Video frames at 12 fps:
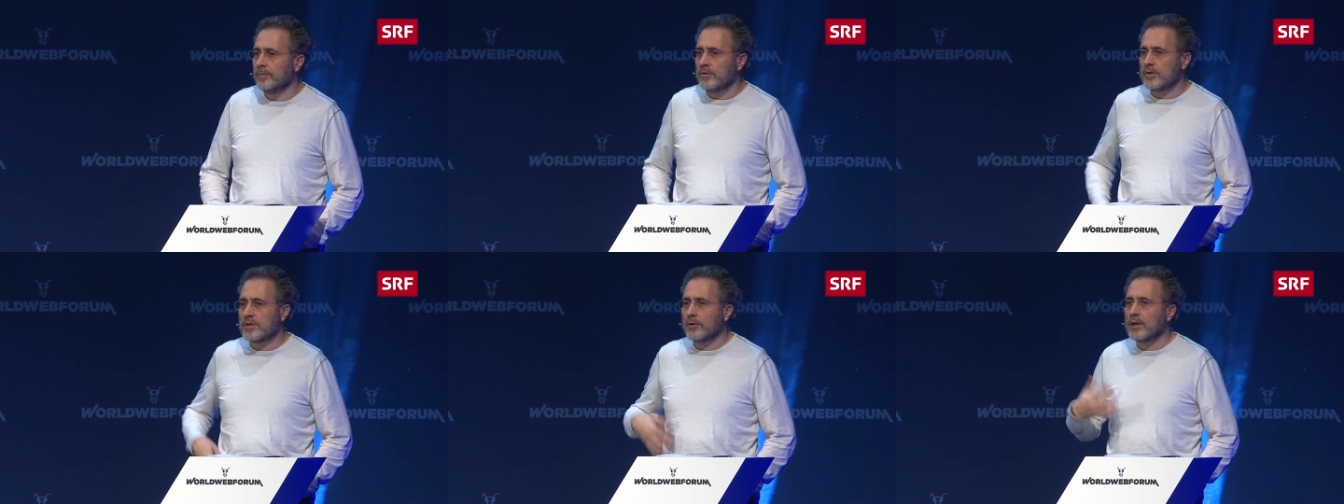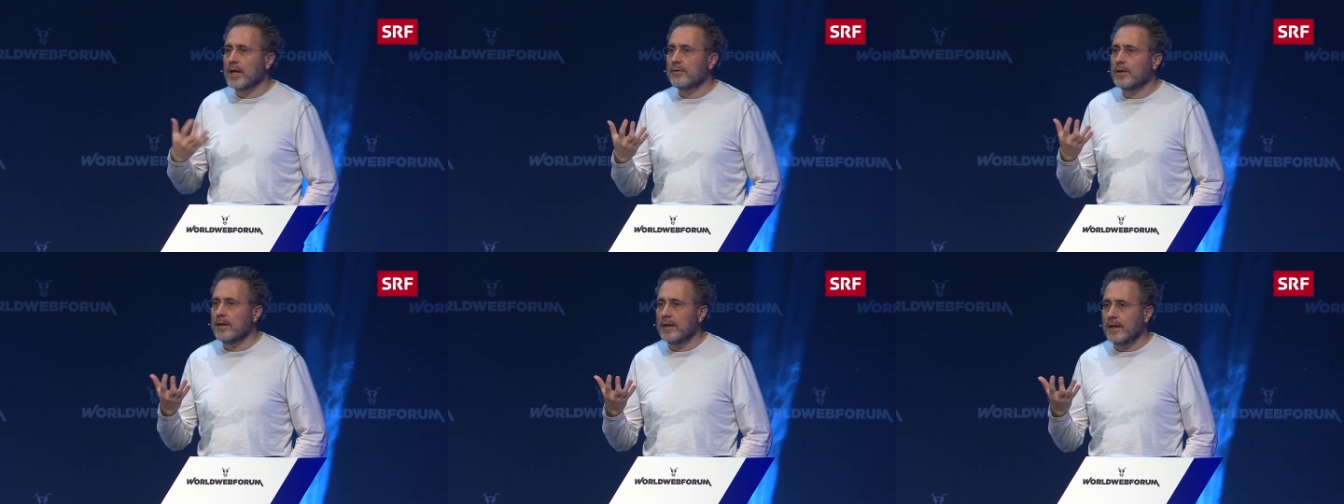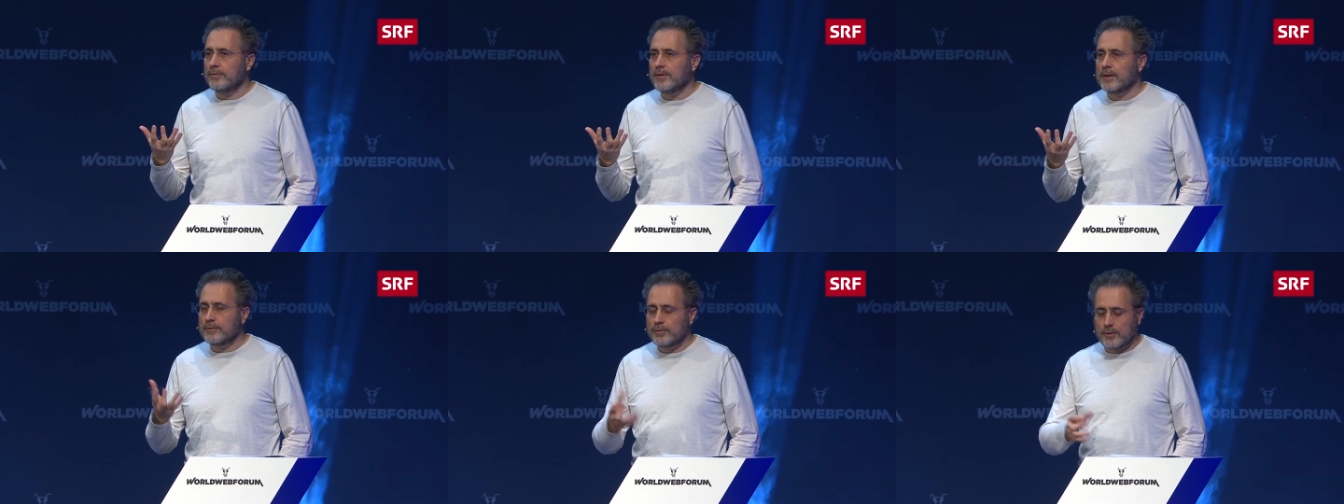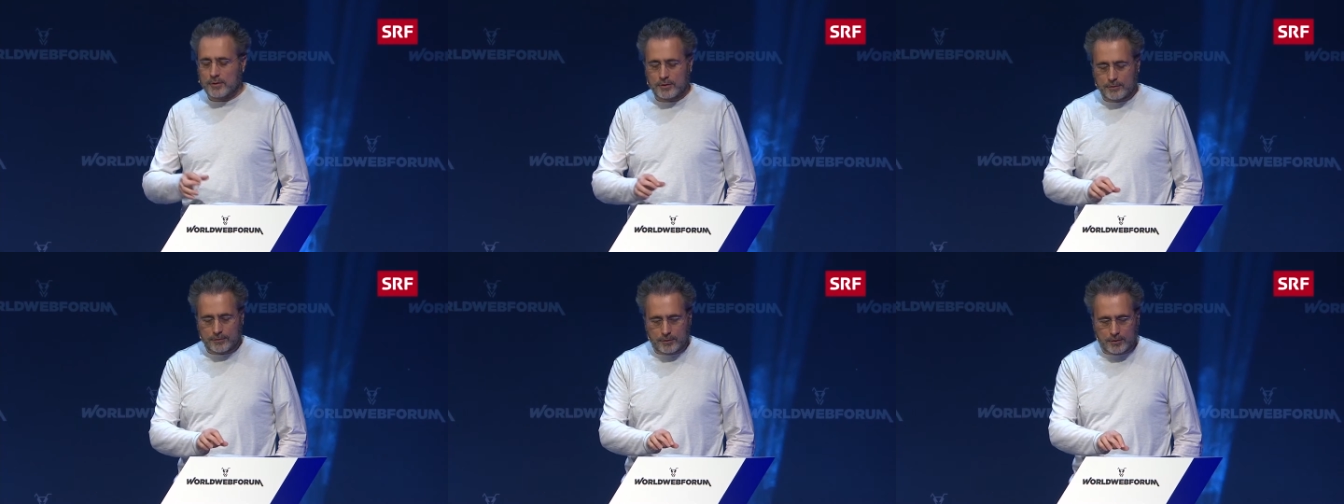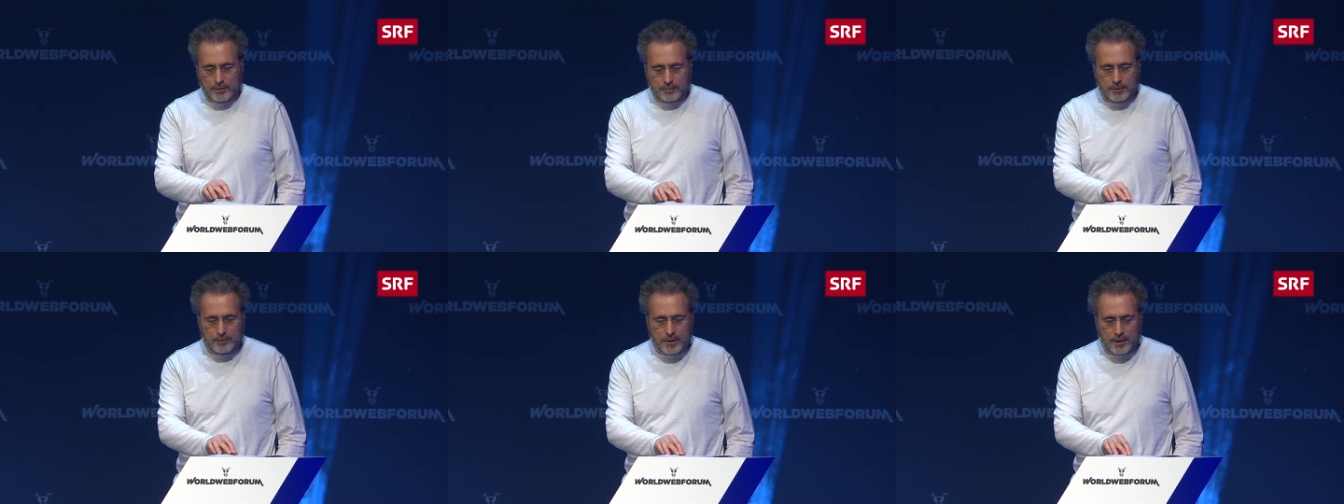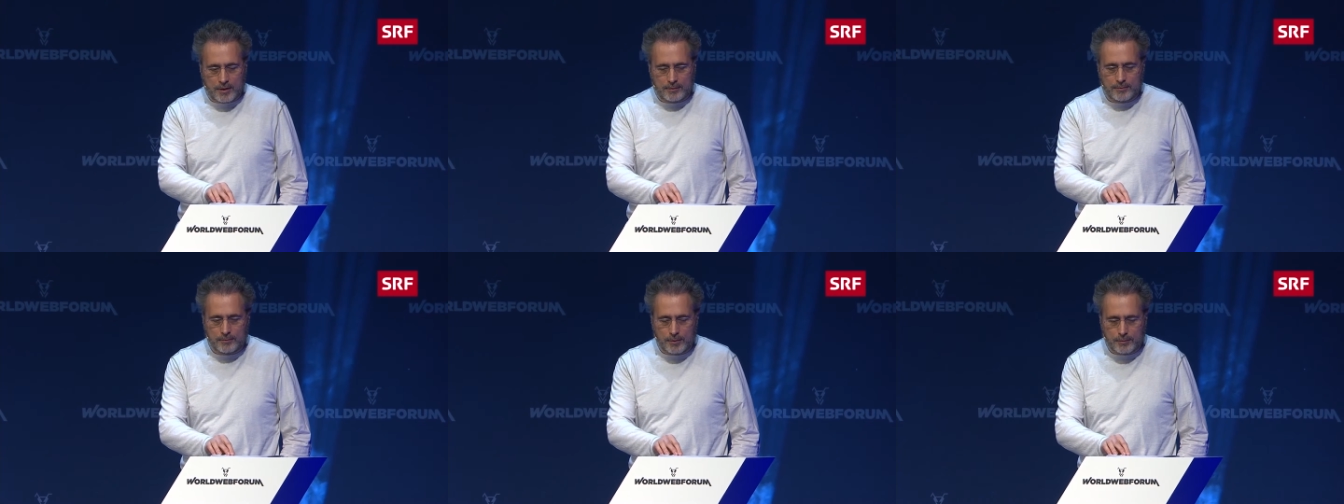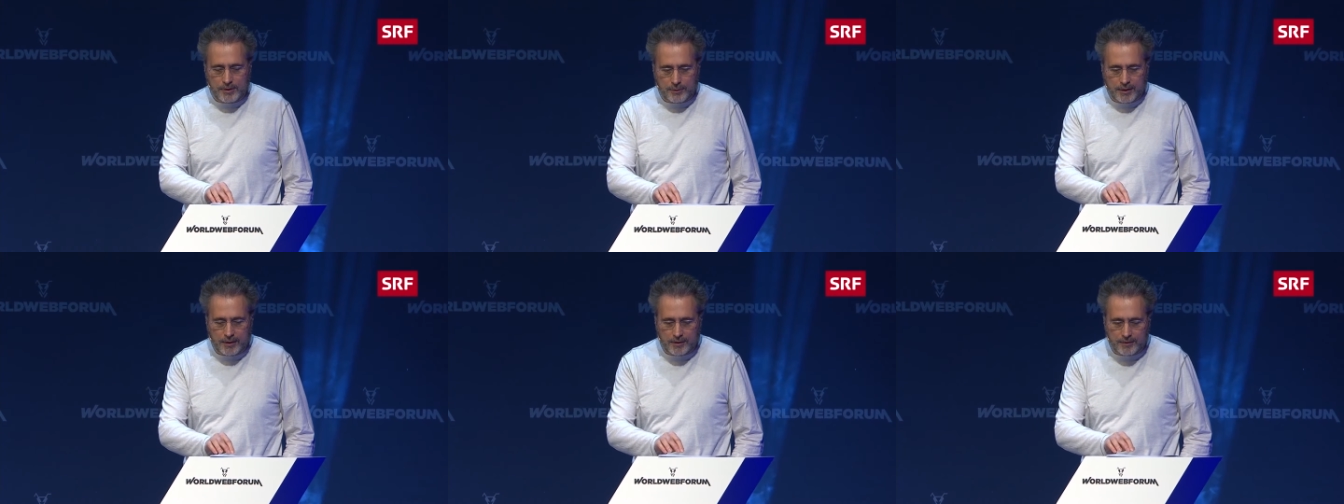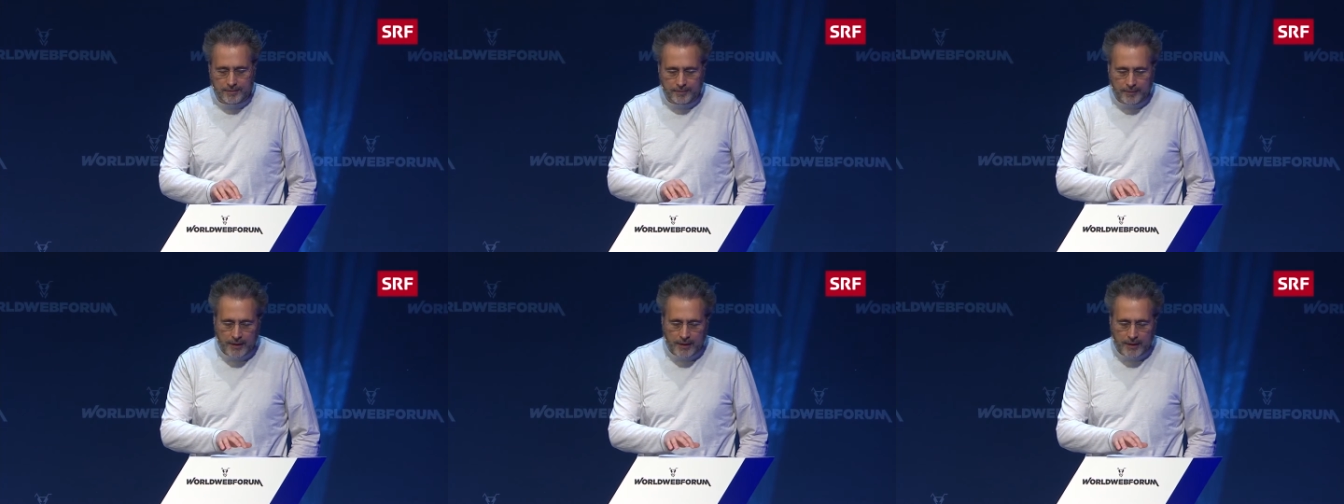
just so you have a, a, feel for, for what we are and what we're doing here.